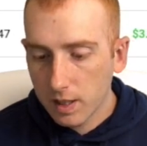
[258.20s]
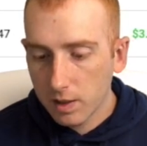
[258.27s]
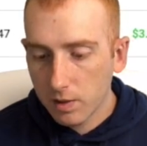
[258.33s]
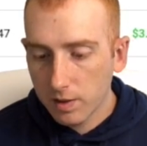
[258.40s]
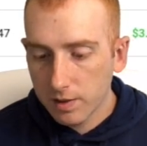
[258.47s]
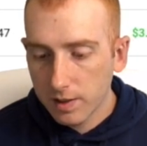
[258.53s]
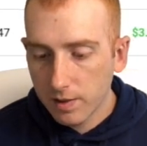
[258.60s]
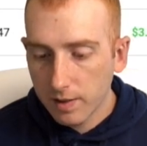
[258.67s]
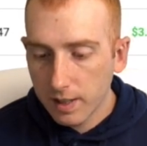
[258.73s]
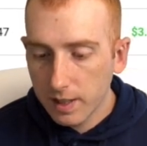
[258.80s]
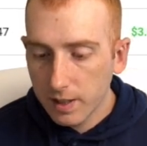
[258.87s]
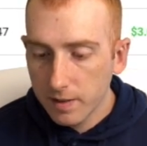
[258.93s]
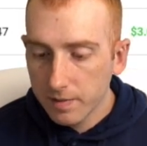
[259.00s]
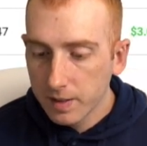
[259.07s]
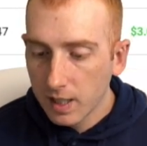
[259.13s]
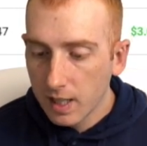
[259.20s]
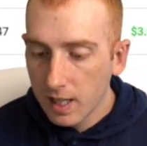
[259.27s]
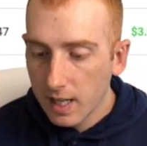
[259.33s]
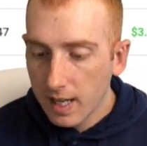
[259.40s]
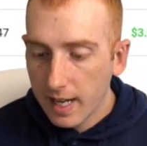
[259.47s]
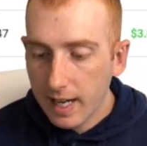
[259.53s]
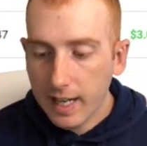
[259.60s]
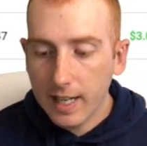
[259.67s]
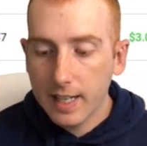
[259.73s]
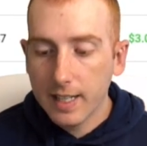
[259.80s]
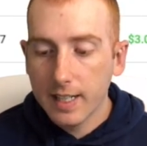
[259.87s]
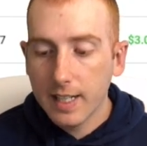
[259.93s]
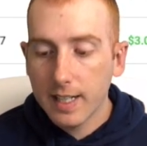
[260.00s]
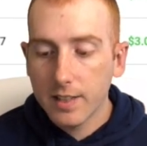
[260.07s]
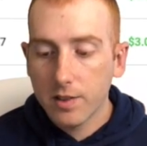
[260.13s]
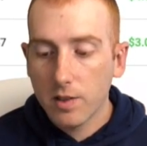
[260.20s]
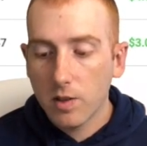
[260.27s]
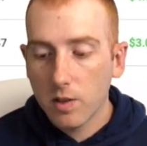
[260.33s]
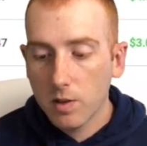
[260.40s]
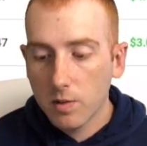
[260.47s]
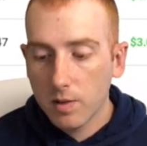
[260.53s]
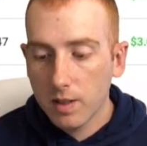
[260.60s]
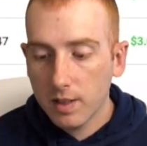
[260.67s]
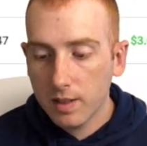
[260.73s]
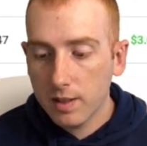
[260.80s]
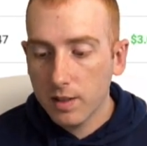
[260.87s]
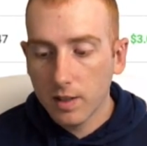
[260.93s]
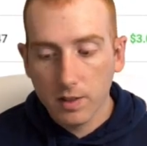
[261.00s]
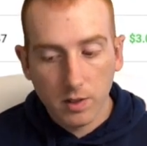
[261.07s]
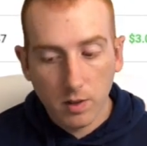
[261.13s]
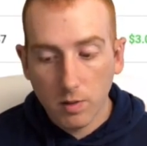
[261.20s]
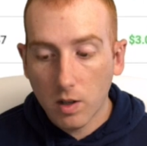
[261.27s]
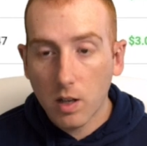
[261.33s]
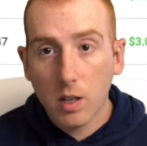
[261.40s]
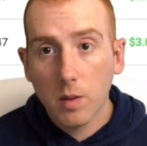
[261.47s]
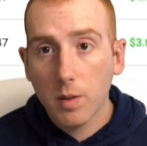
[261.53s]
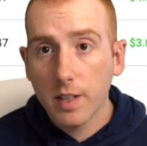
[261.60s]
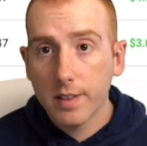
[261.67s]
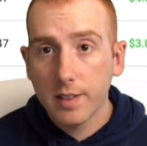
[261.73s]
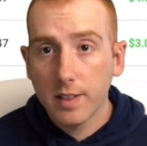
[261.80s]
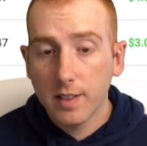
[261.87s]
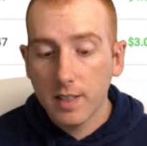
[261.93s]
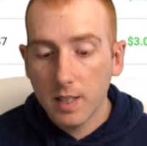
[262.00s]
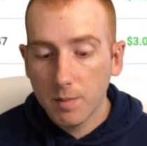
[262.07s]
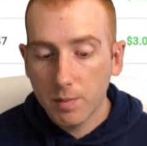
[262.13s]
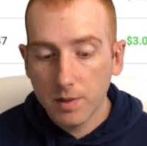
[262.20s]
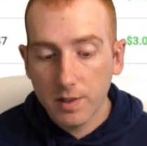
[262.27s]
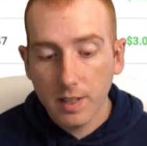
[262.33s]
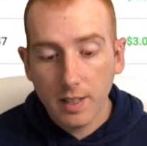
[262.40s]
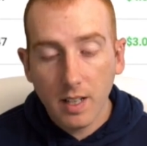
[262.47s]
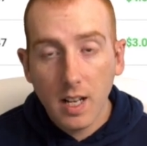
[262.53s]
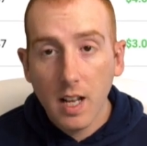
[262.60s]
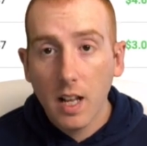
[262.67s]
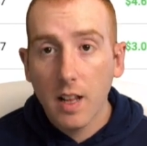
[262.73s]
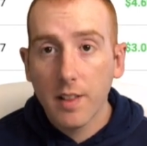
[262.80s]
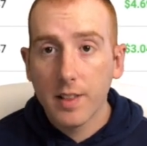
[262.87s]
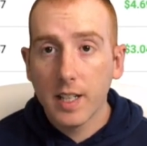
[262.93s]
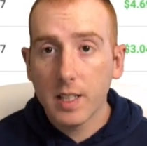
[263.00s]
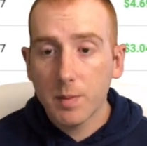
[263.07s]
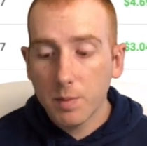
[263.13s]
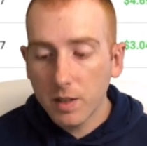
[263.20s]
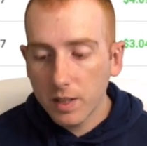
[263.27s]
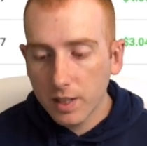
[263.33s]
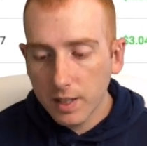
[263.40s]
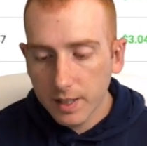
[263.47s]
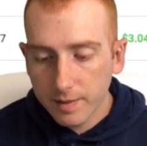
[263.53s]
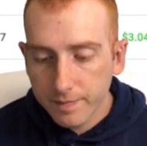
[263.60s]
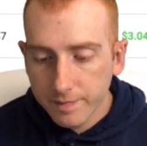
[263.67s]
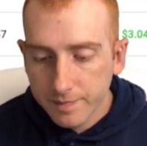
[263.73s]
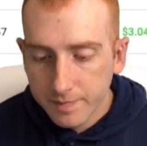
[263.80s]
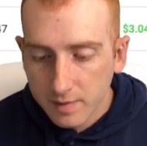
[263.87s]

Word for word: You can see right here. And it has an R O I. Yeah, so R O I sixty-eight percent. That's pretty good.